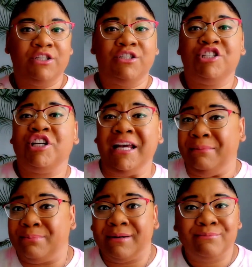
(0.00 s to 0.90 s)

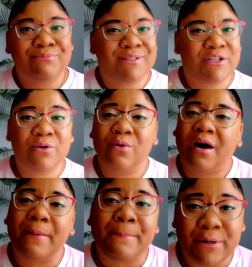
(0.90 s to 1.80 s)
shape. You
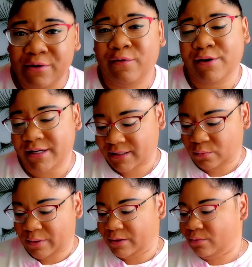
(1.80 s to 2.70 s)
are beautiful just the
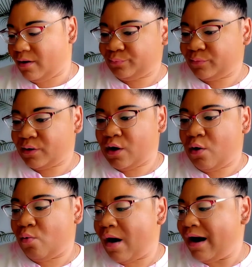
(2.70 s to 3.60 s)
way you are.
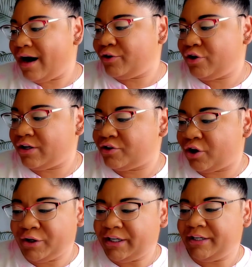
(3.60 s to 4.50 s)
Why are you
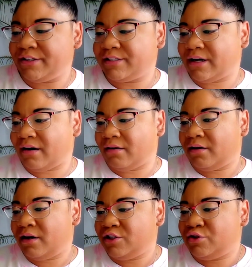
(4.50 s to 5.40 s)
hurting yourself?
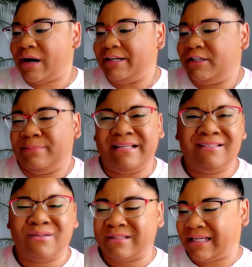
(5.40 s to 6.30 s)
Trying to be
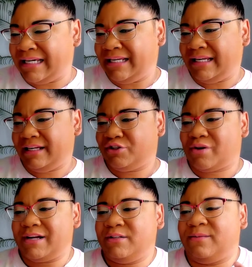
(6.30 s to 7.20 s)
so skinny,
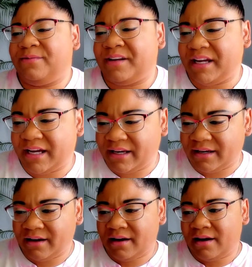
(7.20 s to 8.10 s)
trying to fit
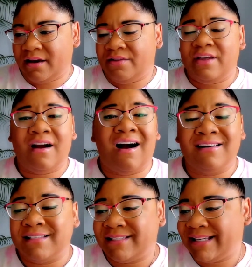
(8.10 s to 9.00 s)
in. There
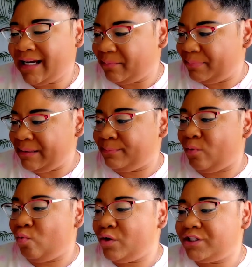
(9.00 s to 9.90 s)
are sick
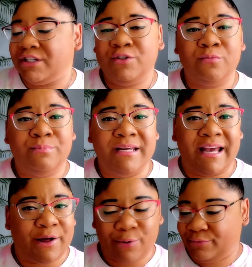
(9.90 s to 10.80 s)
people wishing to be
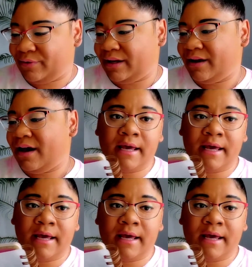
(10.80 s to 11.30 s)
healthy